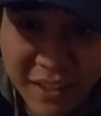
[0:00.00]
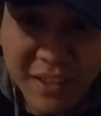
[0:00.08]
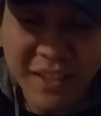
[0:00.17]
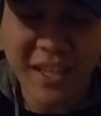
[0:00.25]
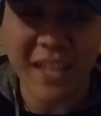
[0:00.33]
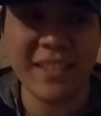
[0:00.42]

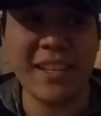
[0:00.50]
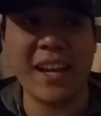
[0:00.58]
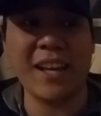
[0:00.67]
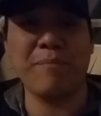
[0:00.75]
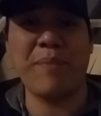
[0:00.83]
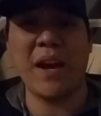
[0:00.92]
That
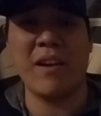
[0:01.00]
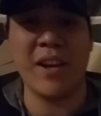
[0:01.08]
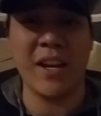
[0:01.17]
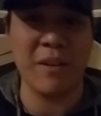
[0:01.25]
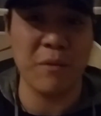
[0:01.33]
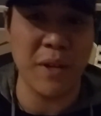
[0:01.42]
second
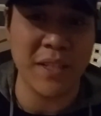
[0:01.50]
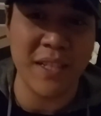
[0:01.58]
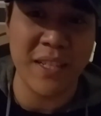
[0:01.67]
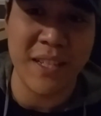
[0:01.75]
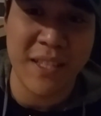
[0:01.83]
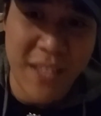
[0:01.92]
period was a
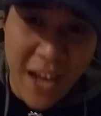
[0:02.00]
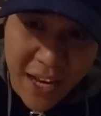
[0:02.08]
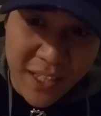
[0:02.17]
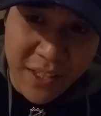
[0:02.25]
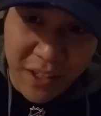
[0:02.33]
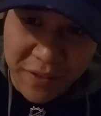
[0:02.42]

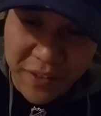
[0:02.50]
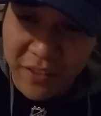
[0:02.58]
disaster for the